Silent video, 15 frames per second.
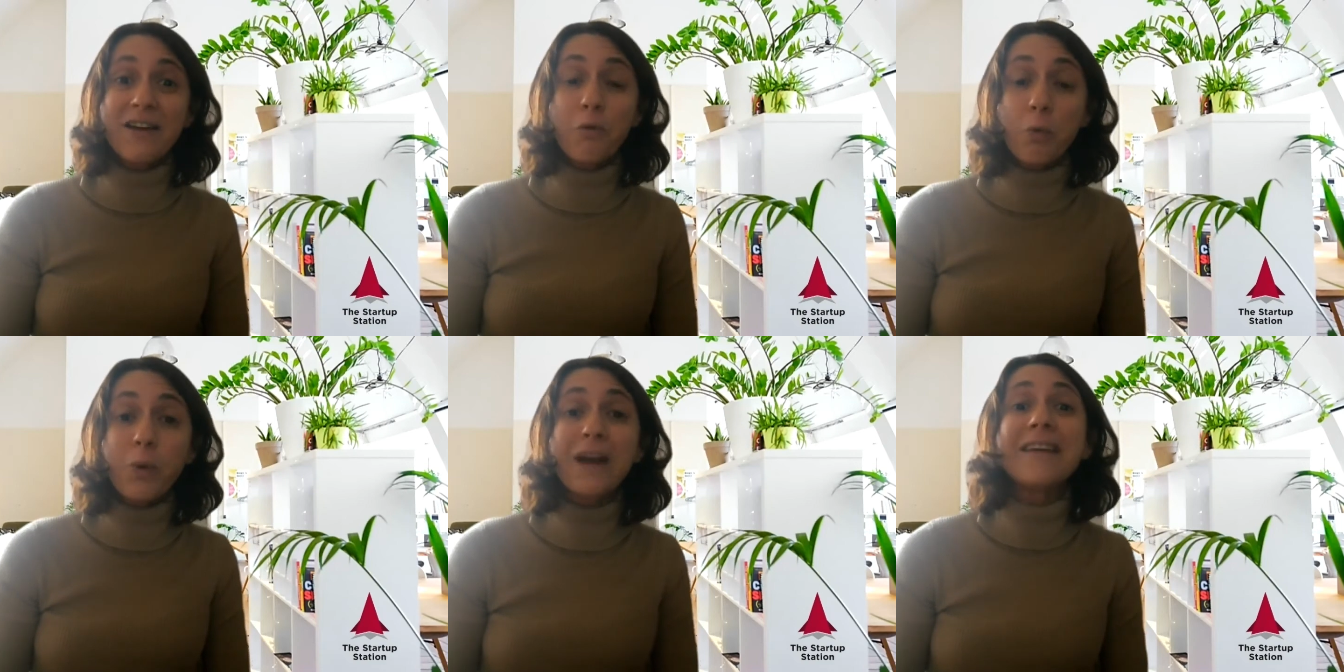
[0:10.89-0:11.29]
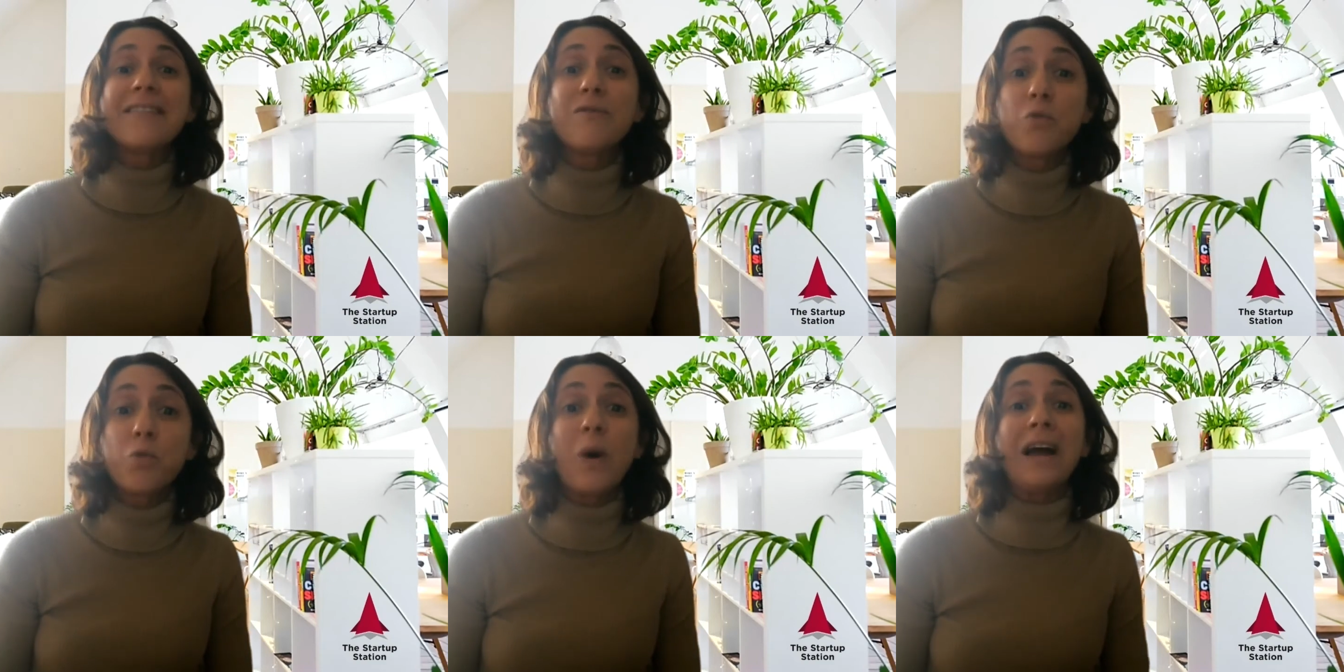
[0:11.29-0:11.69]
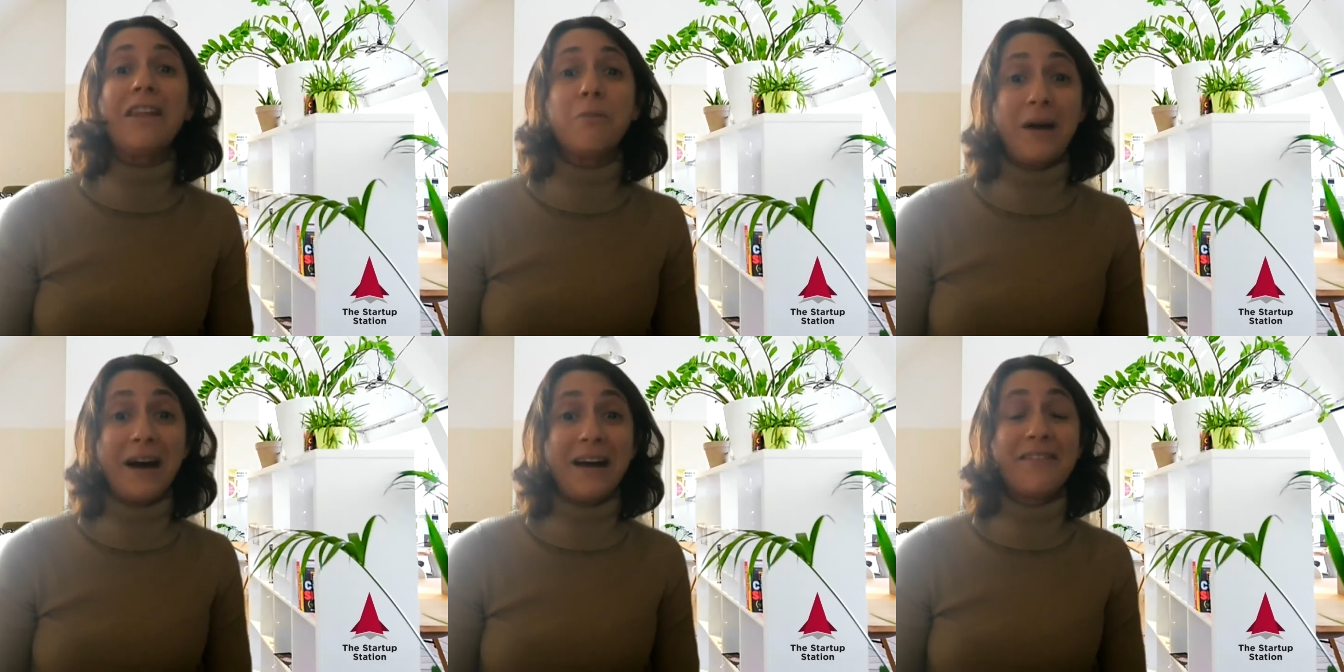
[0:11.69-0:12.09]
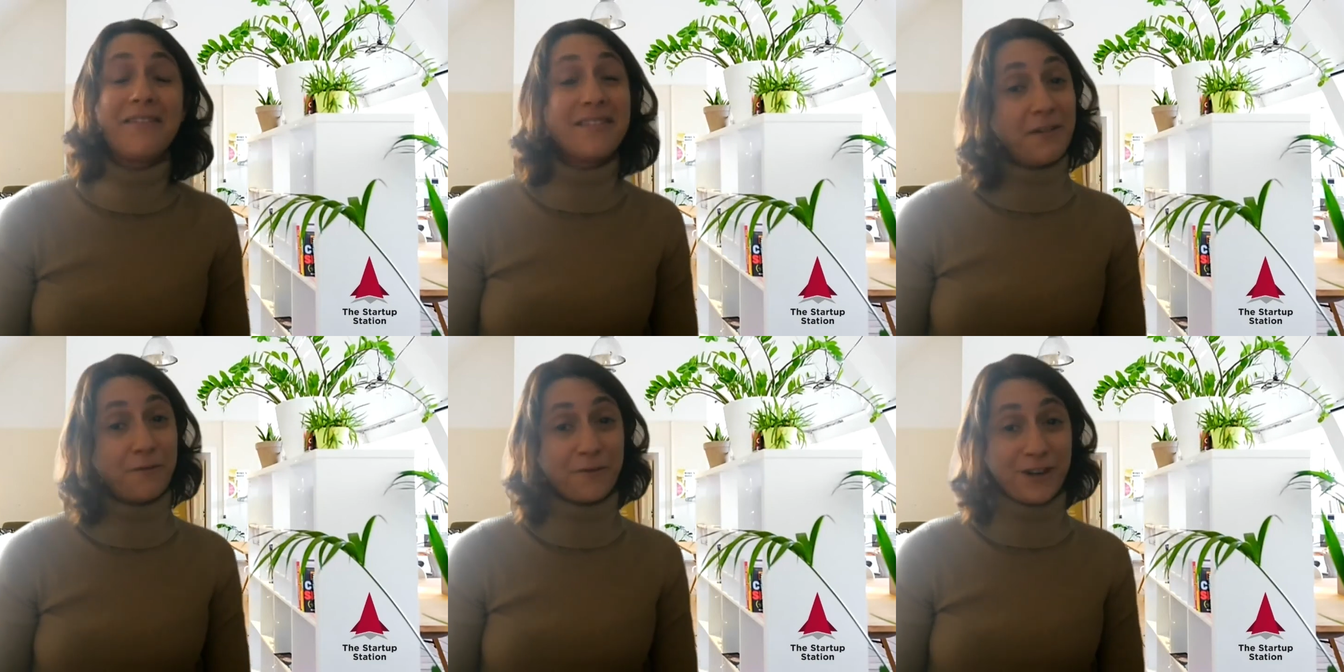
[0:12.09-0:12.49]
with one-month
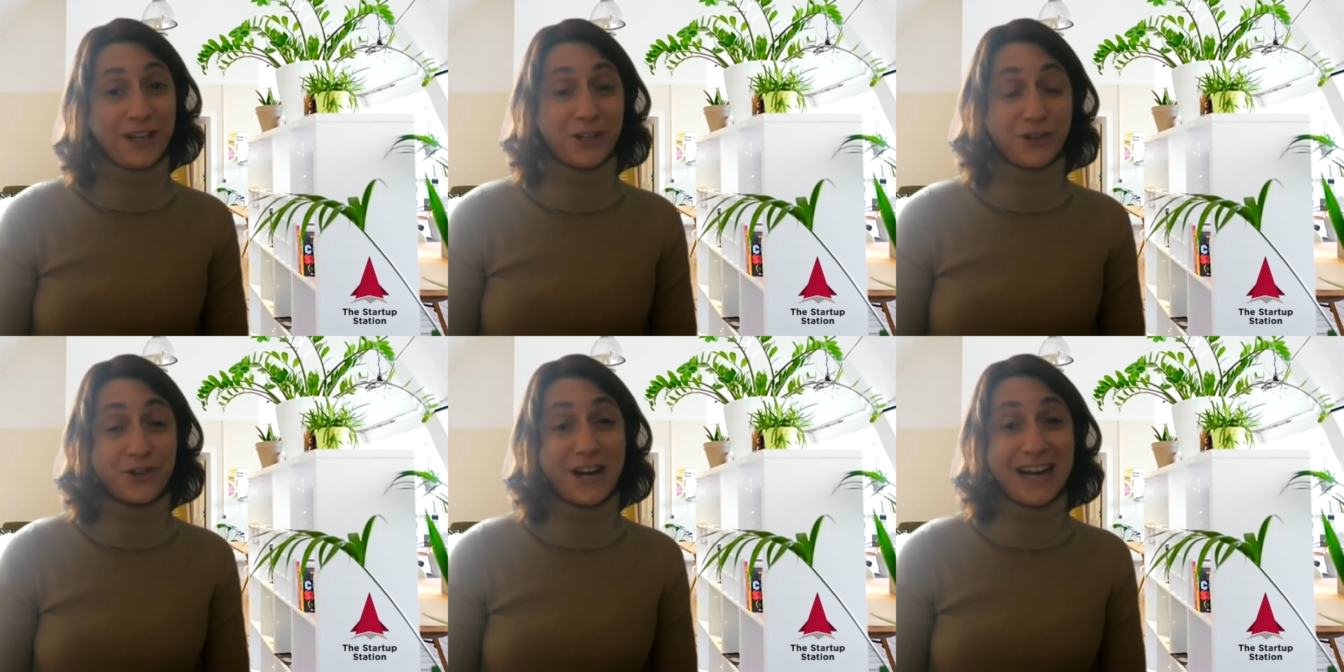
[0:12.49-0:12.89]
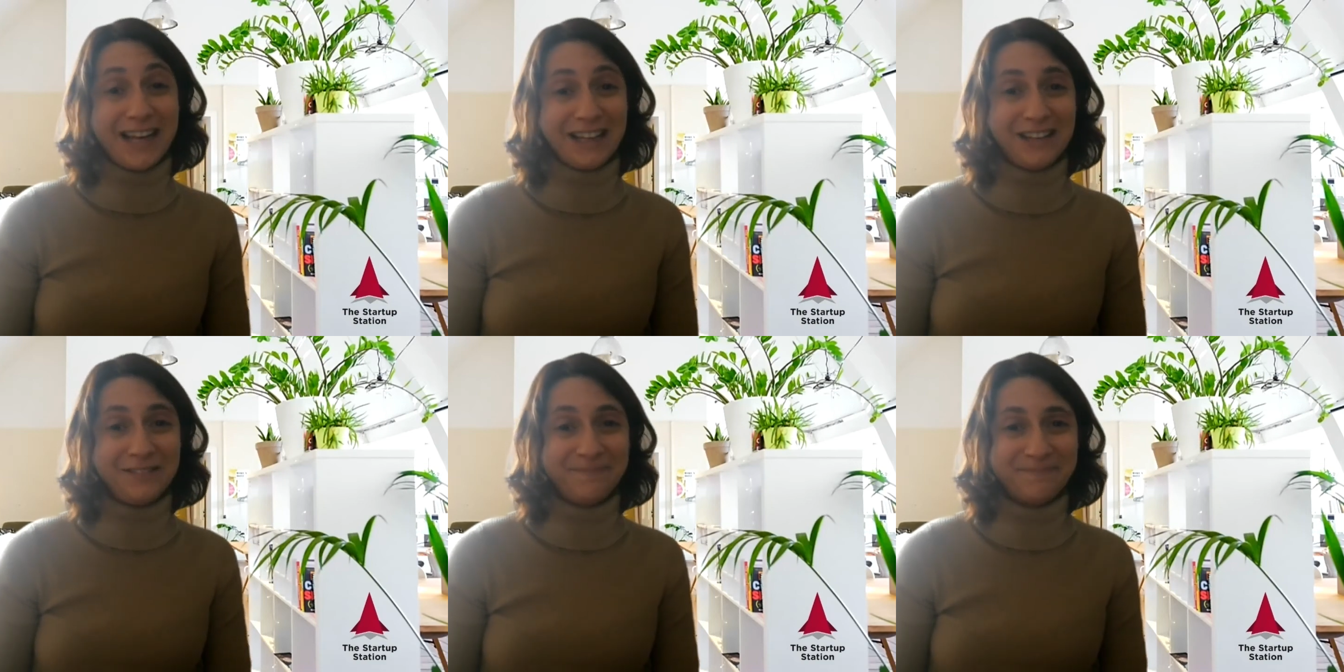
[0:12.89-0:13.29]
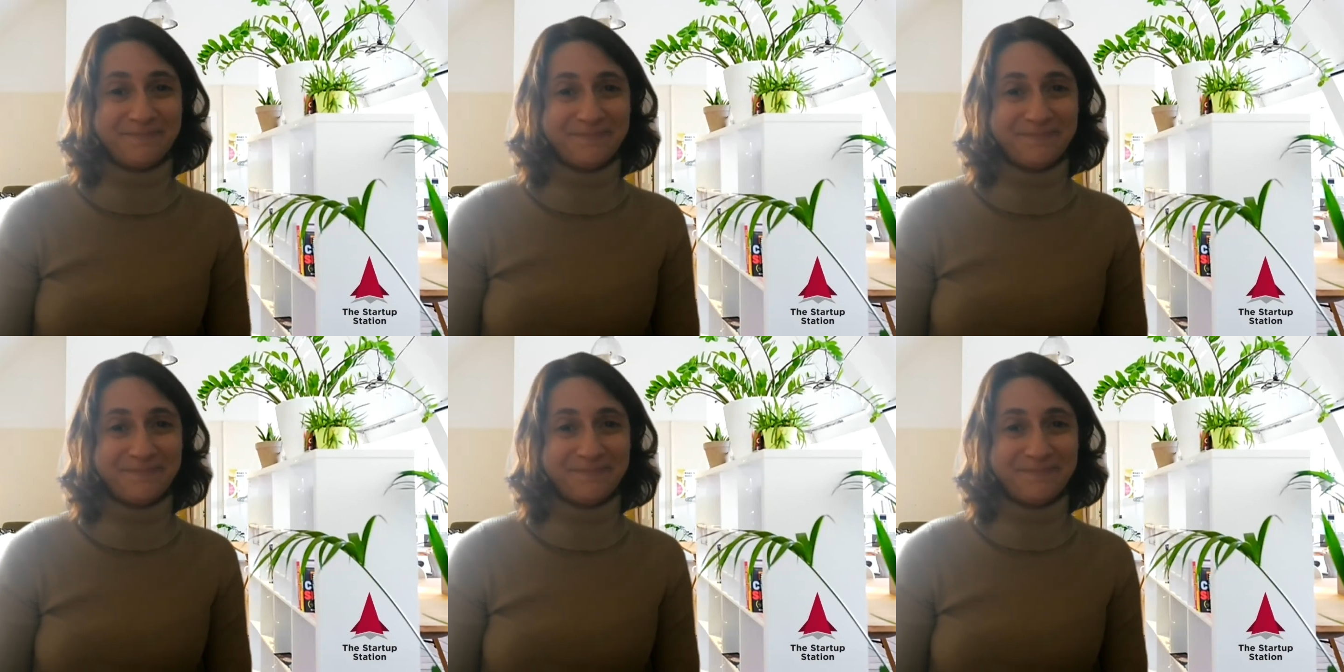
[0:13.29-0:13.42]
free trial.